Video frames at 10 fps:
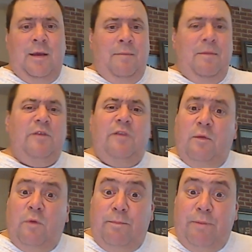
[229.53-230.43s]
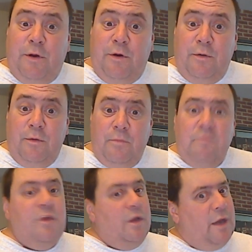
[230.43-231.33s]
messing with poo
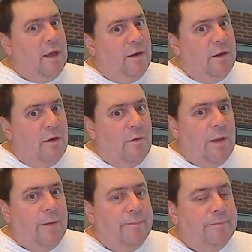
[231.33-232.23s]
you got to know it